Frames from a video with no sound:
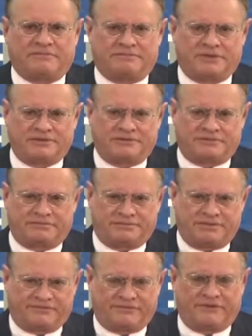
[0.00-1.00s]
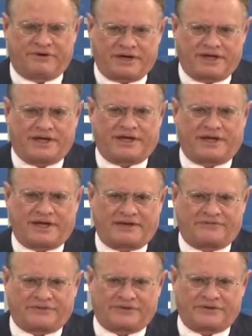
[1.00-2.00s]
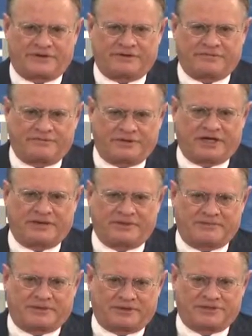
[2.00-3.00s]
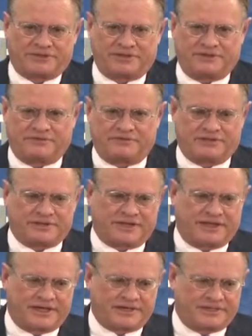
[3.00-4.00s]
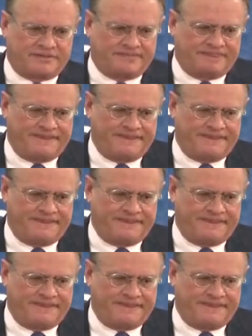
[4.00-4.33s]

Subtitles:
both before and after Mohamed Morsi was elected.